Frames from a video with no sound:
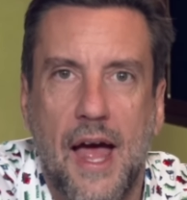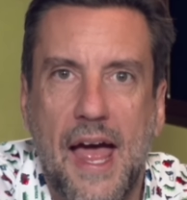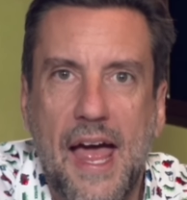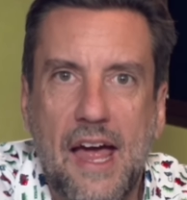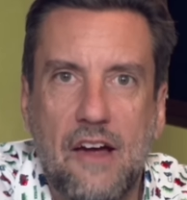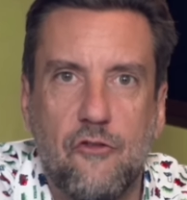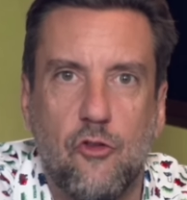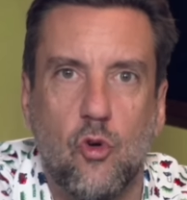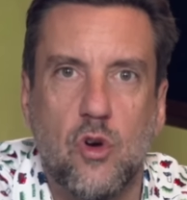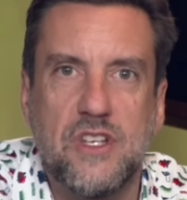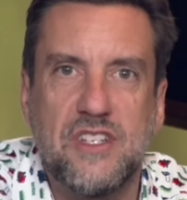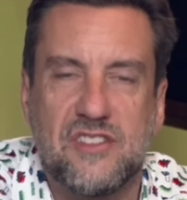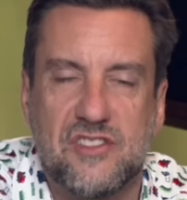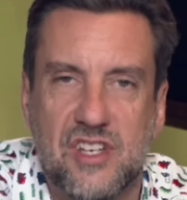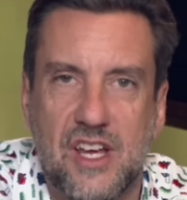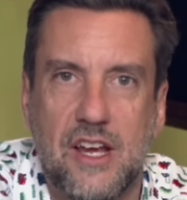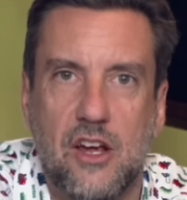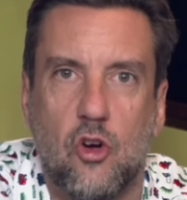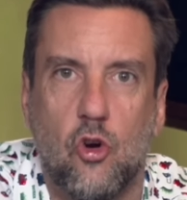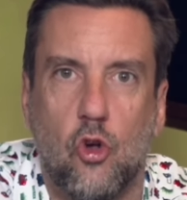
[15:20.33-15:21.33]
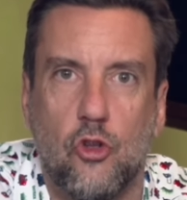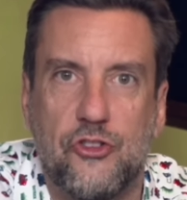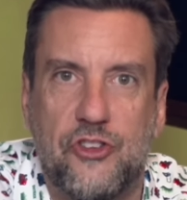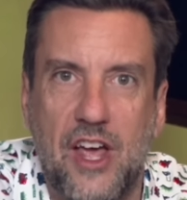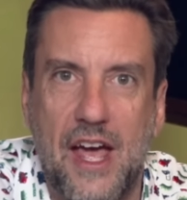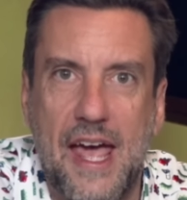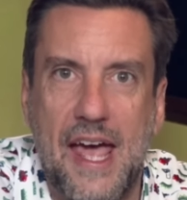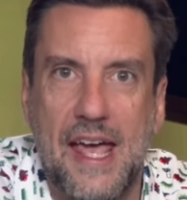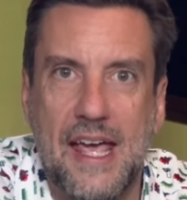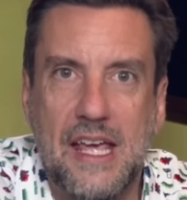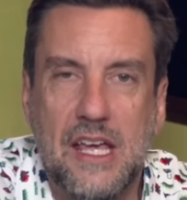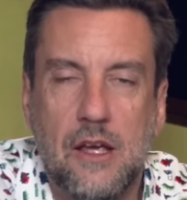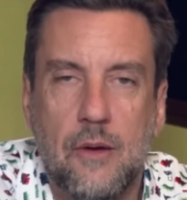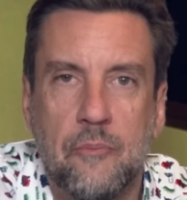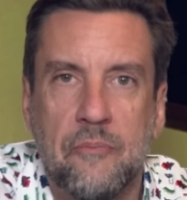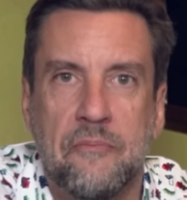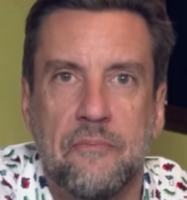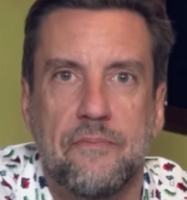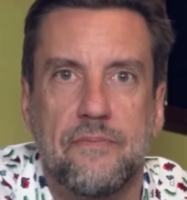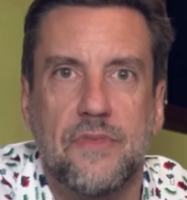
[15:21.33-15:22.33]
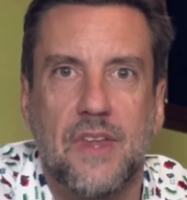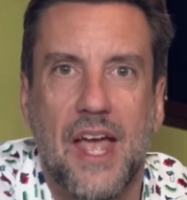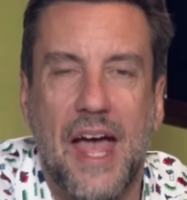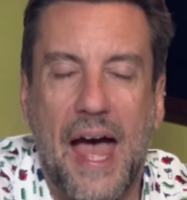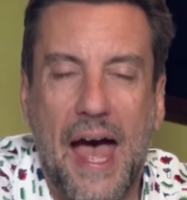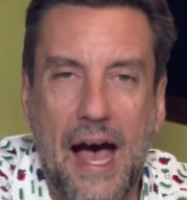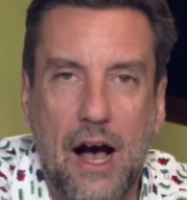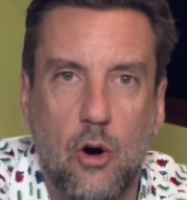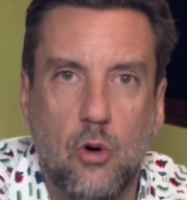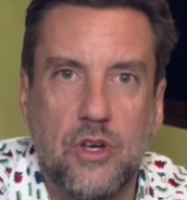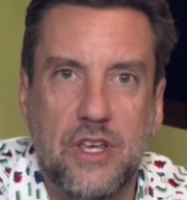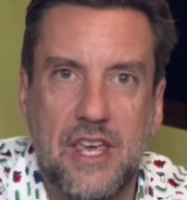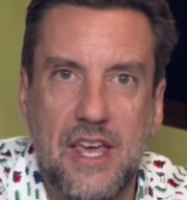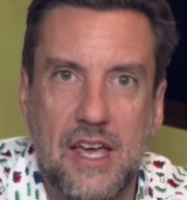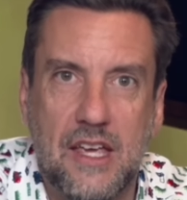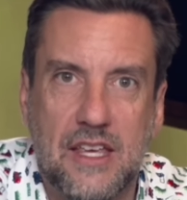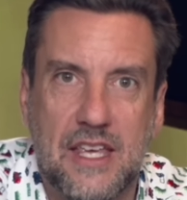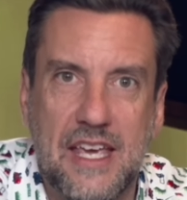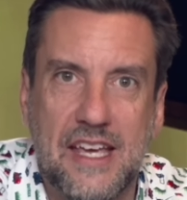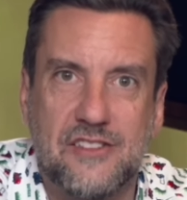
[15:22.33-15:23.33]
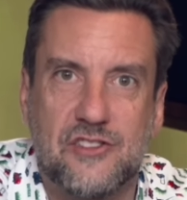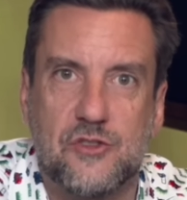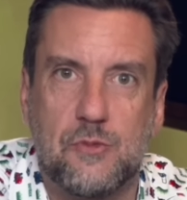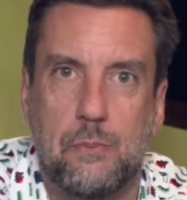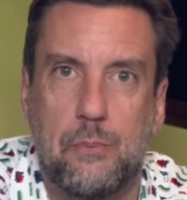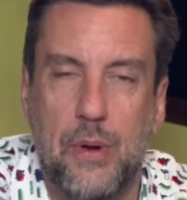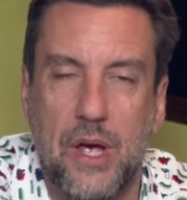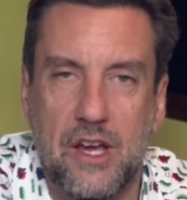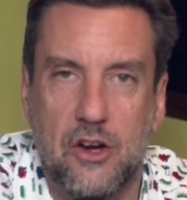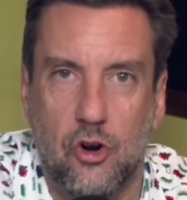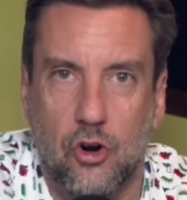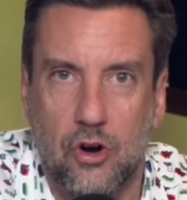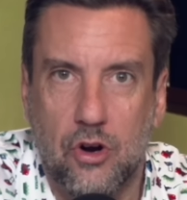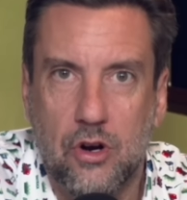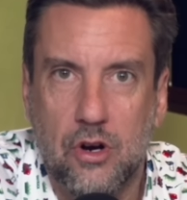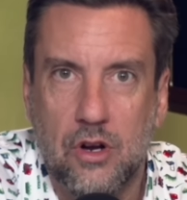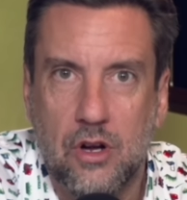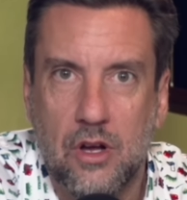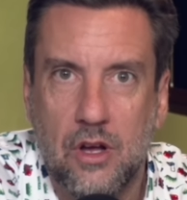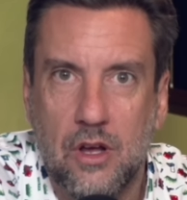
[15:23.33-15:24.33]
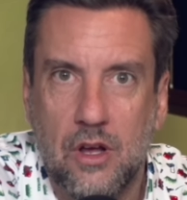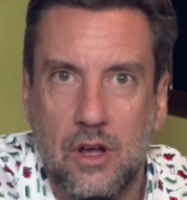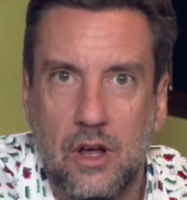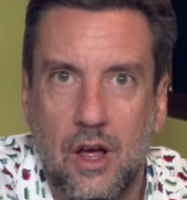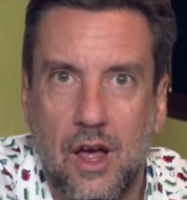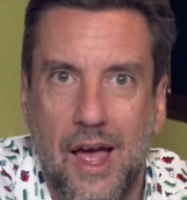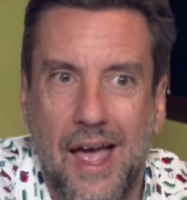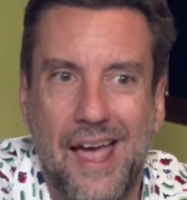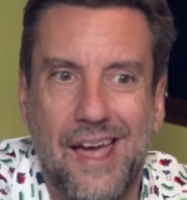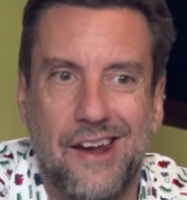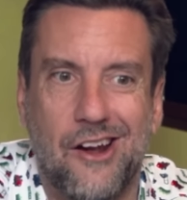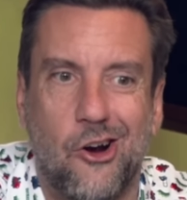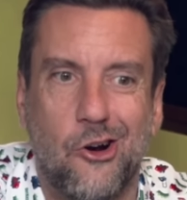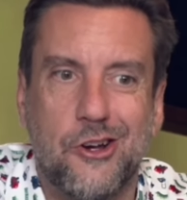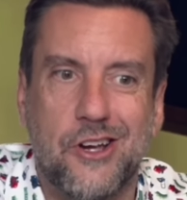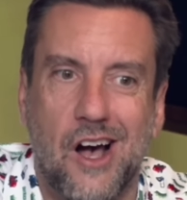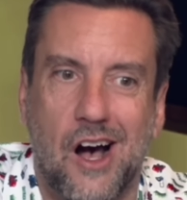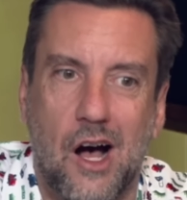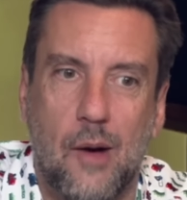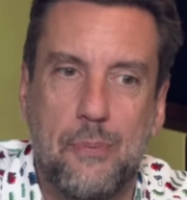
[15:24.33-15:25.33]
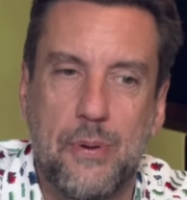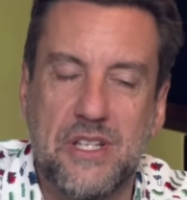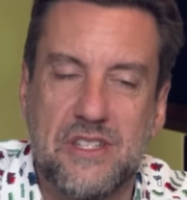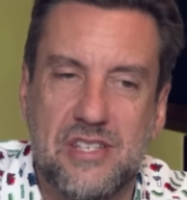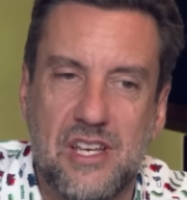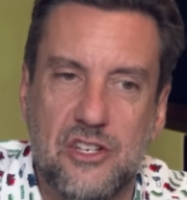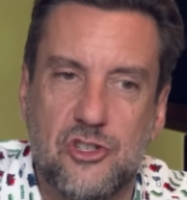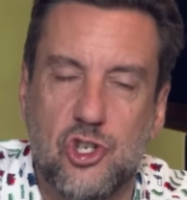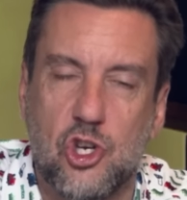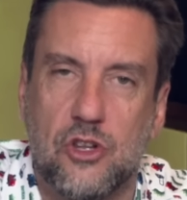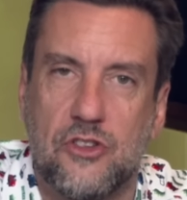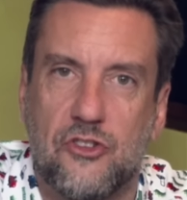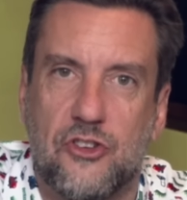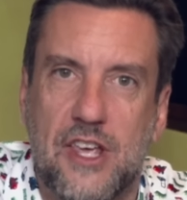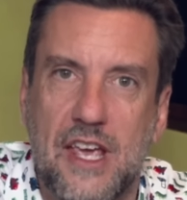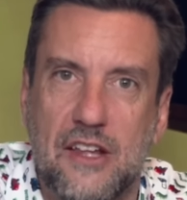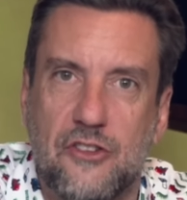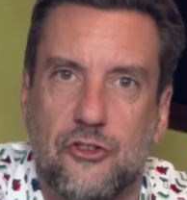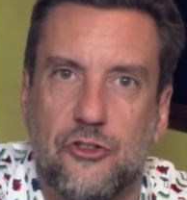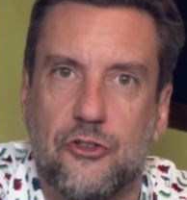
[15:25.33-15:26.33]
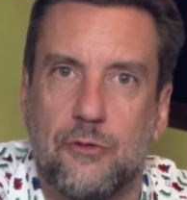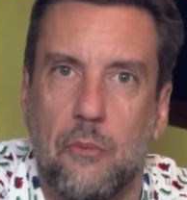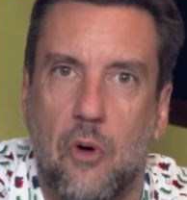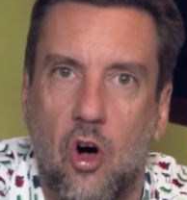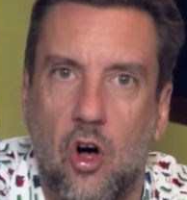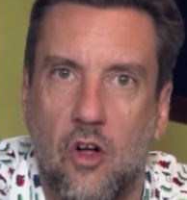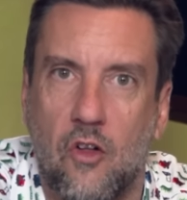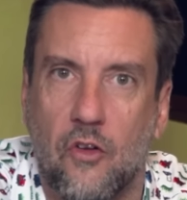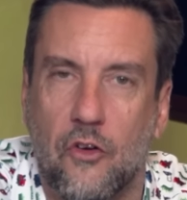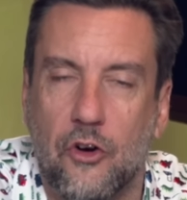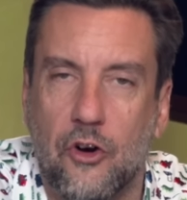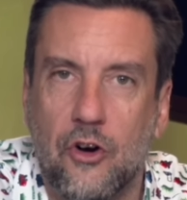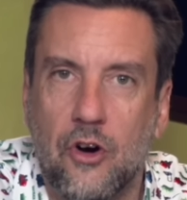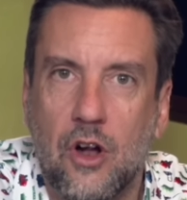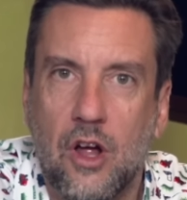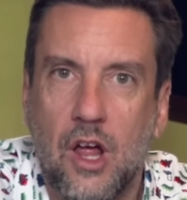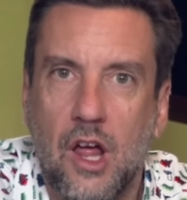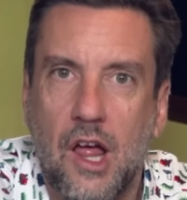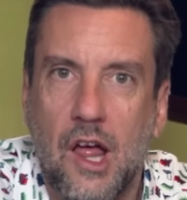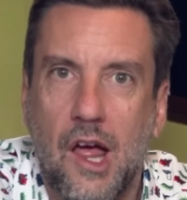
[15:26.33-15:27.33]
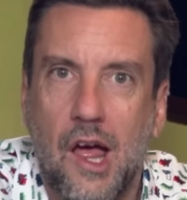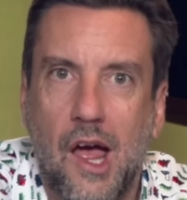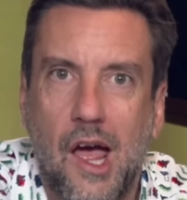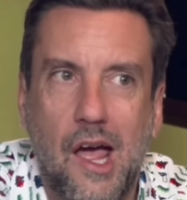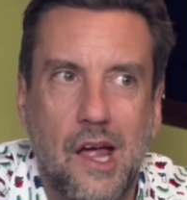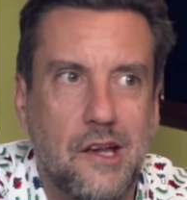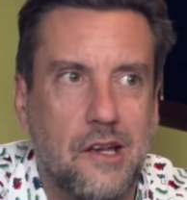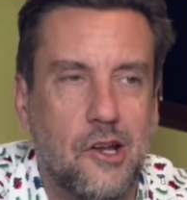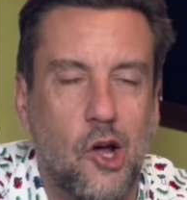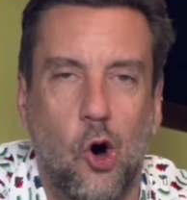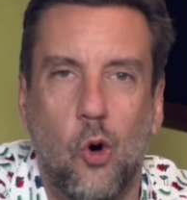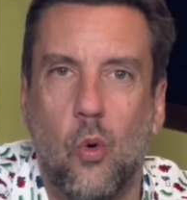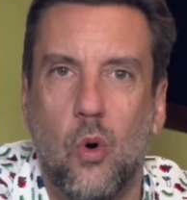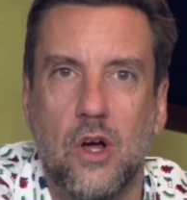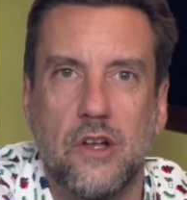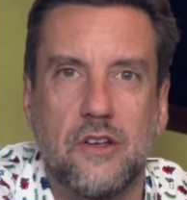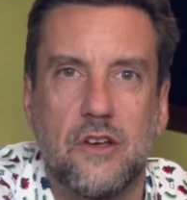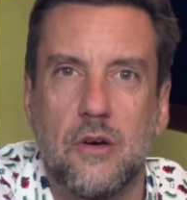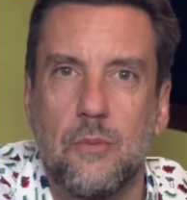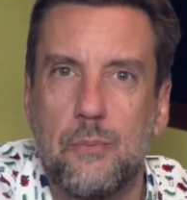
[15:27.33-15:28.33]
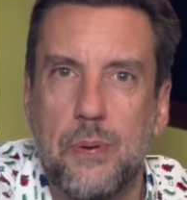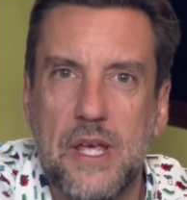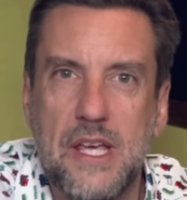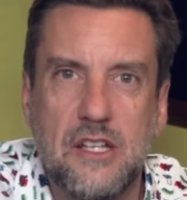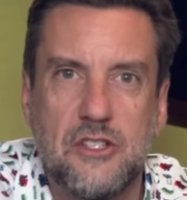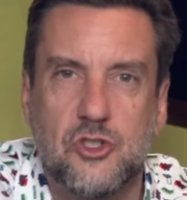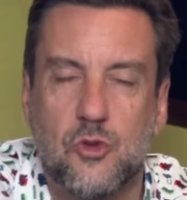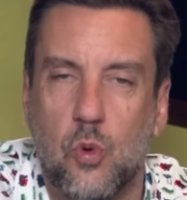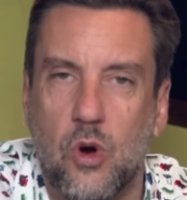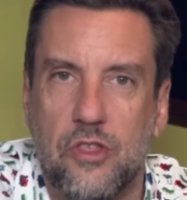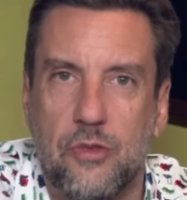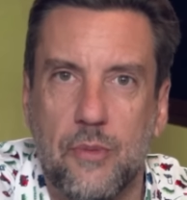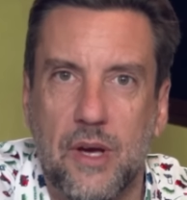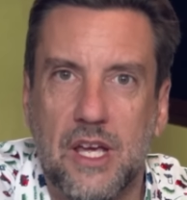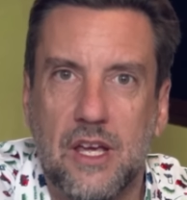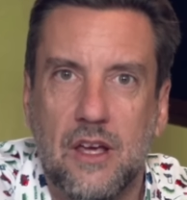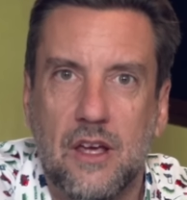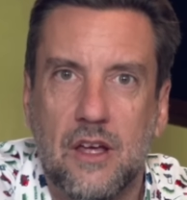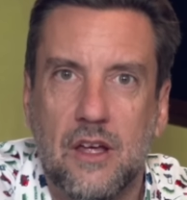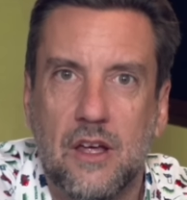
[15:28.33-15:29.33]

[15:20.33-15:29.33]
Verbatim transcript: Every single day, OutKick gets bigger and our competitions get smaller and no one competes with me.